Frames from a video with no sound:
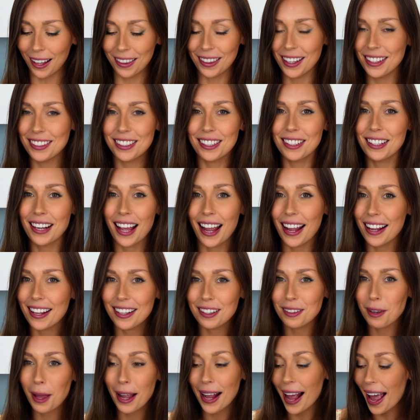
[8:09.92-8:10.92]
And they didn't
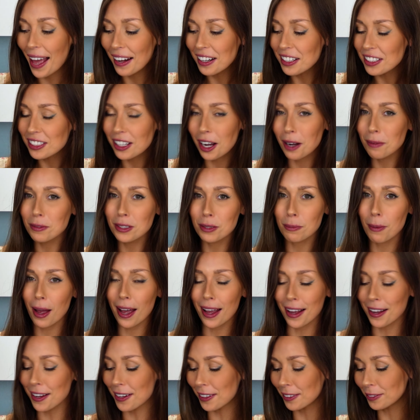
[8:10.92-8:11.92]
take like any time to
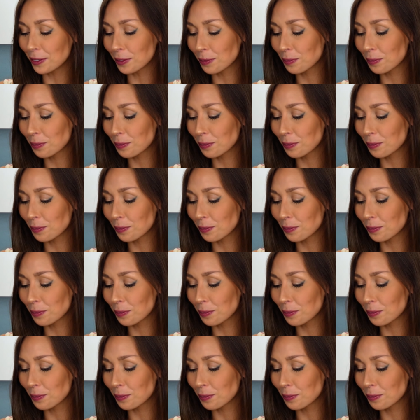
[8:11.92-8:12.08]
make.